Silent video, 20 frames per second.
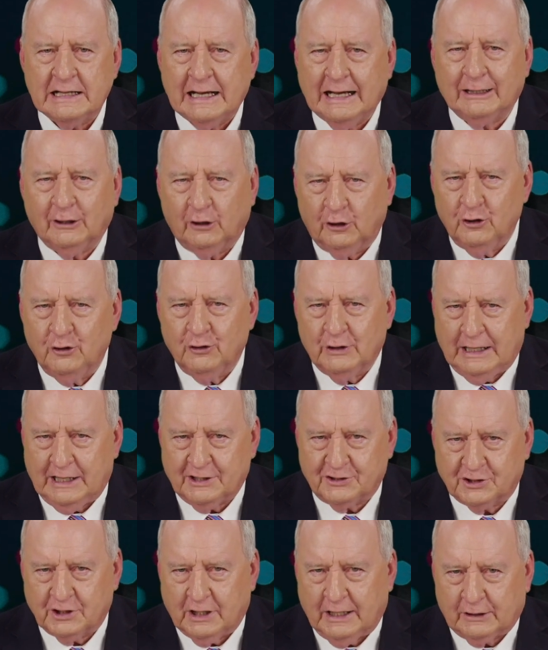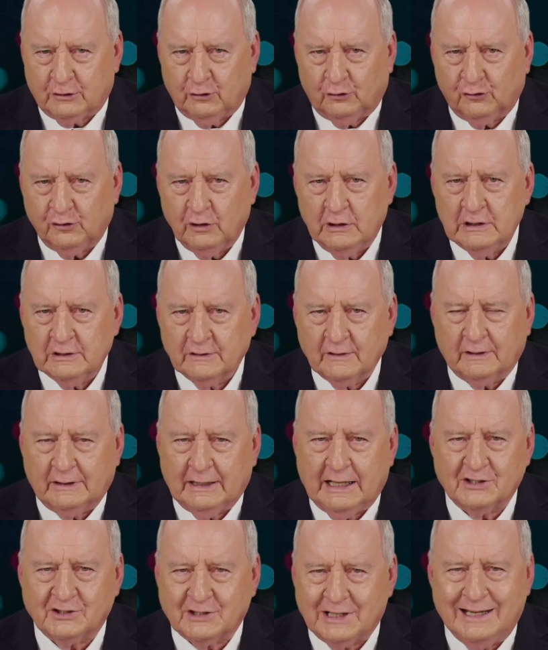and lunar cycles that
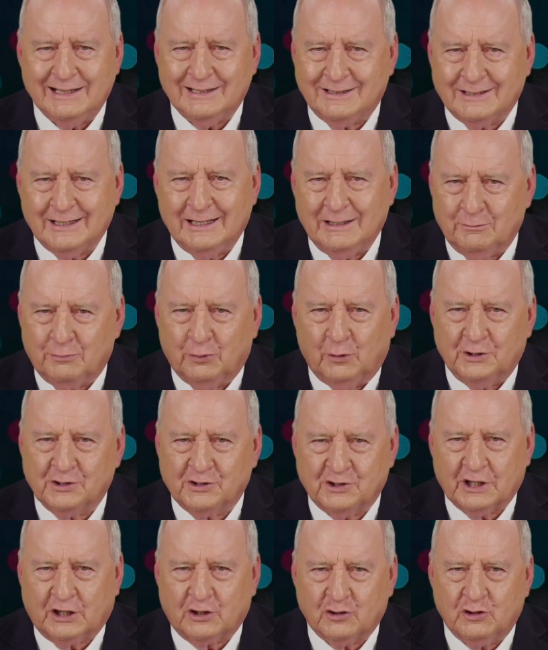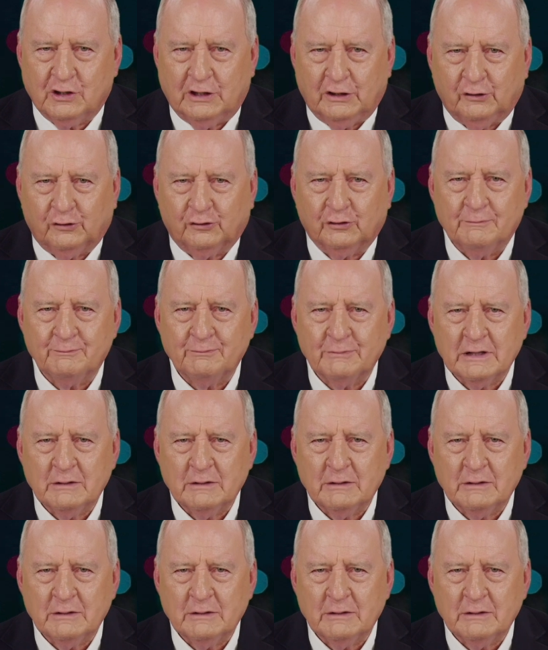last 18.6 years.